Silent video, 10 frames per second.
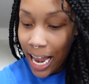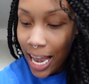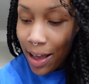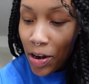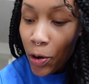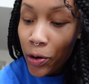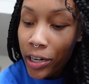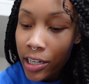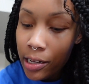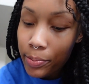left no
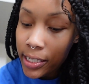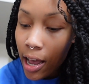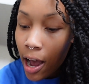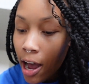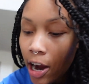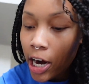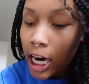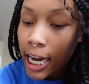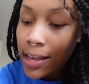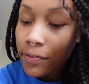crumbs.
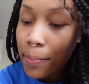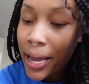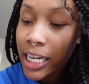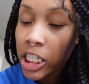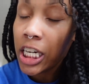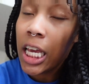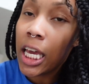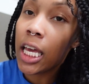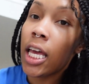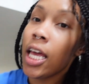Her
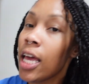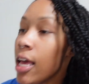information,